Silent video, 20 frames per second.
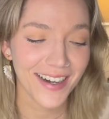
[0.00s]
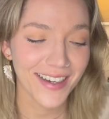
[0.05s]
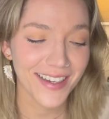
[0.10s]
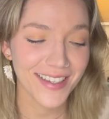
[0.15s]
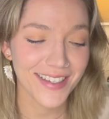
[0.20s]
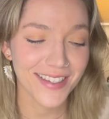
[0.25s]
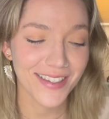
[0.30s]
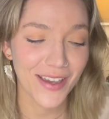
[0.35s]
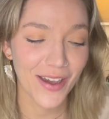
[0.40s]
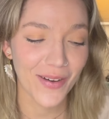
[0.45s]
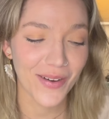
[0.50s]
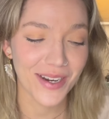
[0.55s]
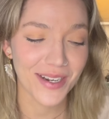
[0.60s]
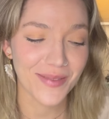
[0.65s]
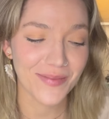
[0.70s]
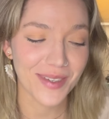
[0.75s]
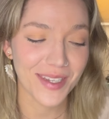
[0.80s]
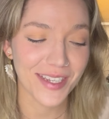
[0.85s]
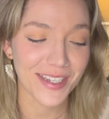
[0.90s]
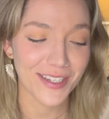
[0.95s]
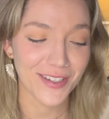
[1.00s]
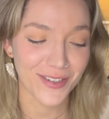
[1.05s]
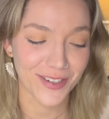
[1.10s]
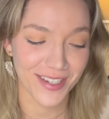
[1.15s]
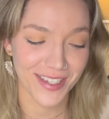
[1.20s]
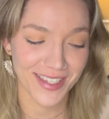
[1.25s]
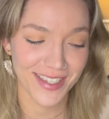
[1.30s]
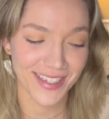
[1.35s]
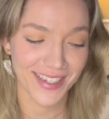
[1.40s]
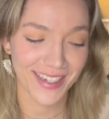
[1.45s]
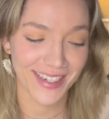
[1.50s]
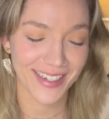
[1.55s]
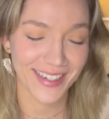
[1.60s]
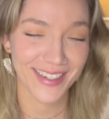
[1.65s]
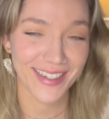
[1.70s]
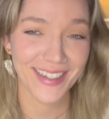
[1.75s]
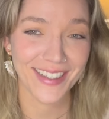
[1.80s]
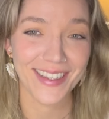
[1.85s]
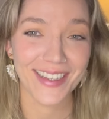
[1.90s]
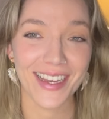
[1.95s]
is going to be
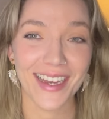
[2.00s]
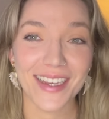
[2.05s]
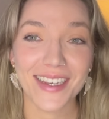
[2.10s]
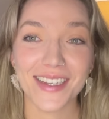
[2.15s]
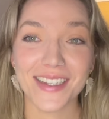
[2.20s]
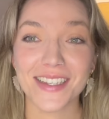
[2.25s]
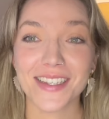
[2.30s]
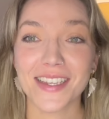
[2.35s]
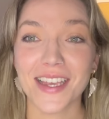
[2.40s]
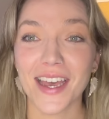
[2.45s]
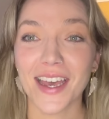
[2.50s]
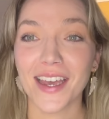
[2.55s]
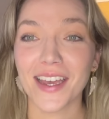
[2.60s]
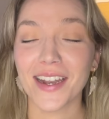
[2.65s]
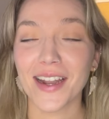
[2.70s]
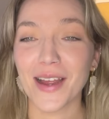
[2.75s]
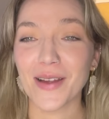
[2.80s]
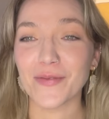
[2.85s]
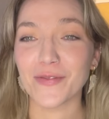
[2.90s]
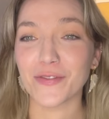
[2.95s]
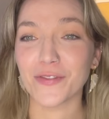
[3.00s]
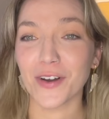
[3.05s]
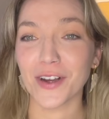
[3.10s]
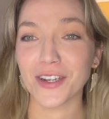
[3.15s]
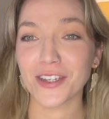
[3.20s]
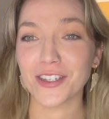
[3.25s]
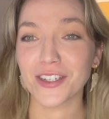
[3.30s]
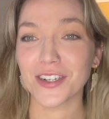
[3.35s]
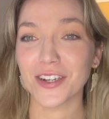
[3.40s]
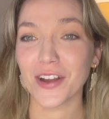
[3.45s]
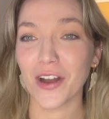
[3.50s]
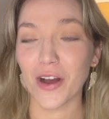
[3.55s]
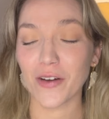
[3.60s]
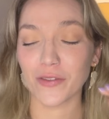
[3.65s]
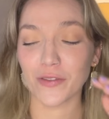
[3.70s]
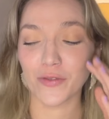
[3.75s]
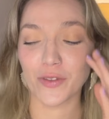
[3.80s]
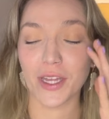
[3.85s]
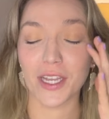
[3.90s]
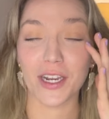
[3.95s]
interesting. Like I said, I'm functioning off
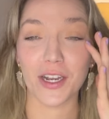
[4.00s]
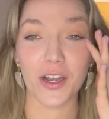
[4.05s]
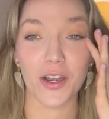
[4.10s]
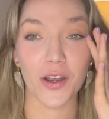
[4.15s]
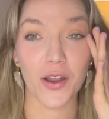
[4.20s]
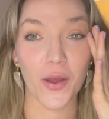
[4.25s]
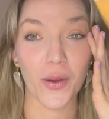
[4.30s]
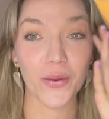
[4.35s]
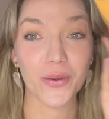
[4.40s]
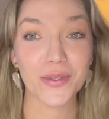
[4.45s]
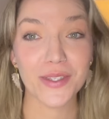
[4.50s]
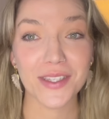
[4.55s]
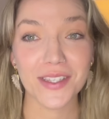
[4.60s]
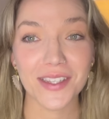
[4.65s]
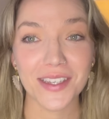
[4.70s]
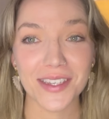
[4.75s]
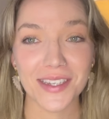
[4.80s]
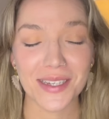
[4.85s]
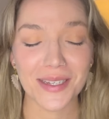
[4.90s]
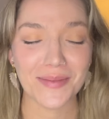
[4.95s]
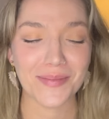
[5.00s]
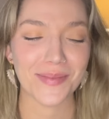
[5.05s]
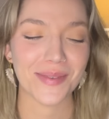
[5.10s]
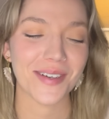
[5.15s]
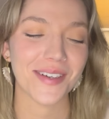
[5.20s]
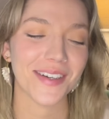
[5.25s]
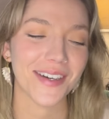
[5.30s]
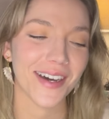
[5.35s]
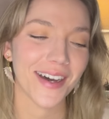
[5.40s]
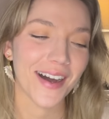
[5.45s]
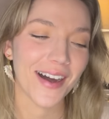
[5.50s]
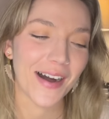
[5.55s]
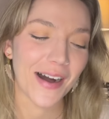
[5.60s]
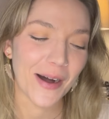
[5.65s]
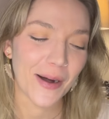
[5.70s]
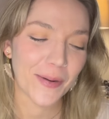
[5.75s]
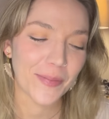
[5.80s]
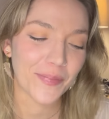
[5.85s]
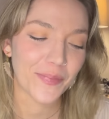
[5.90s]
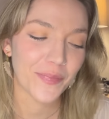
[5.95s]
of like no sleep.
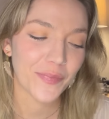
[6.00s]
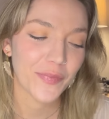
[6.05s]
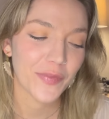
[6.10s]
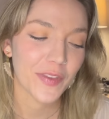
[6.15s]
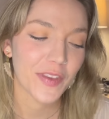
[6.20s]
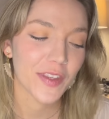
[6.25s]
Sorry.